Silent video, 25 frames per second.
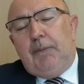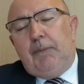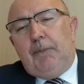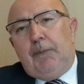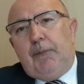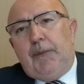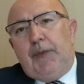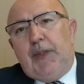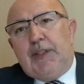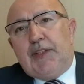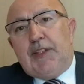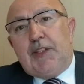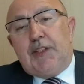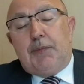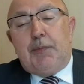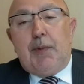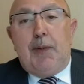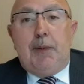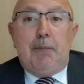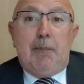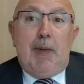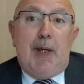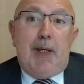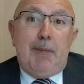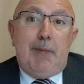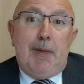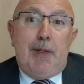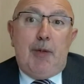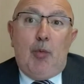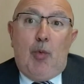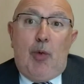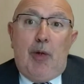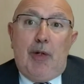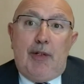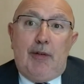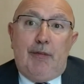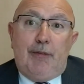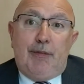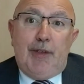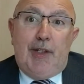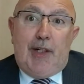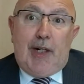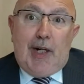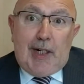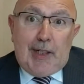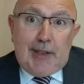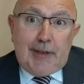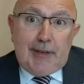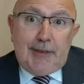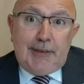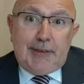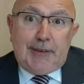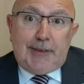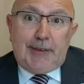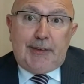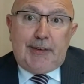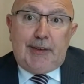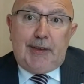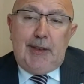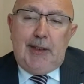This has been maybe one of the hardest